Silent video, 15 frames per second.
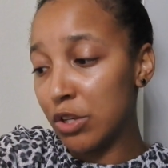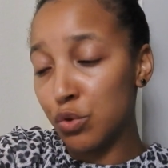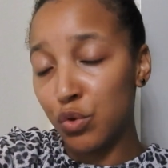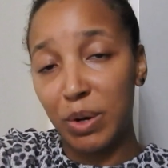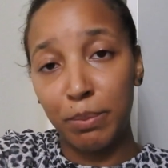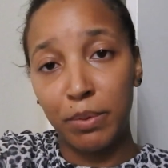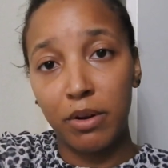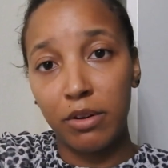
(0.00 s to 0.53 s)

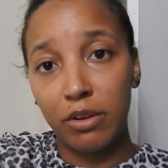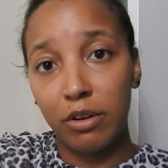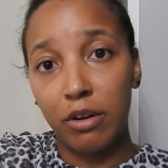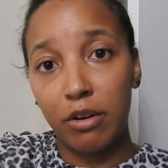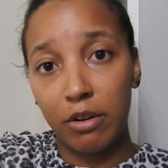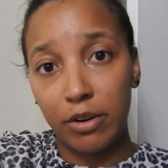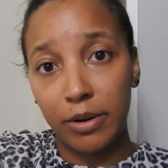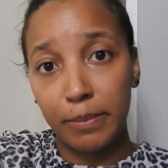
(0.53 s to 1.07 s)
script on her
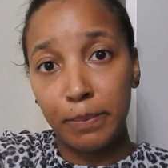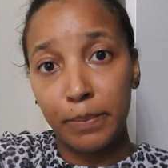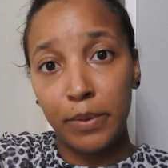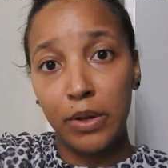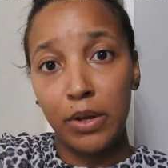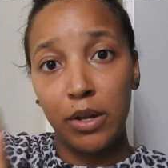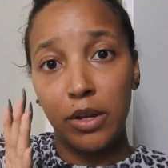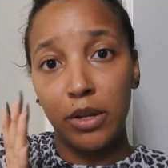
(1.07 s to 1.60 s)
arm,
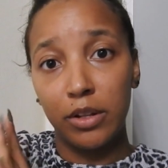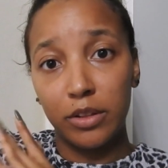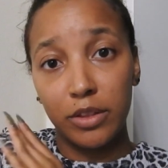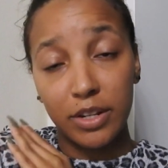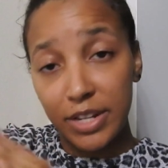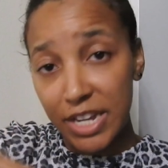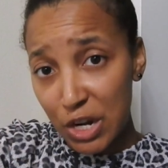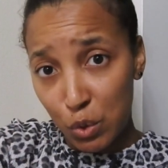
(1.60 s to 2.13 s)

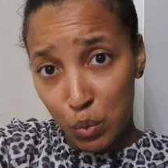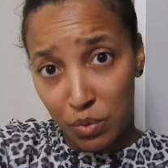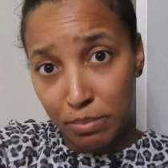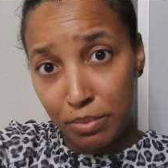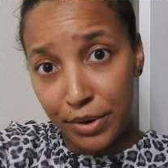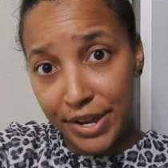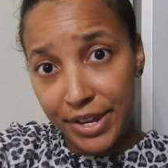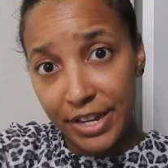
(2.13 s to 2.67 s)
the needles would
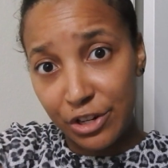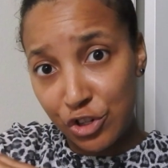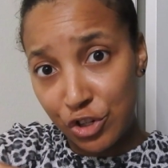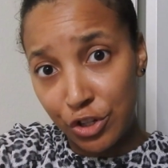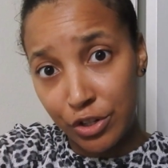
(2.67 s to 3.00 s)
break and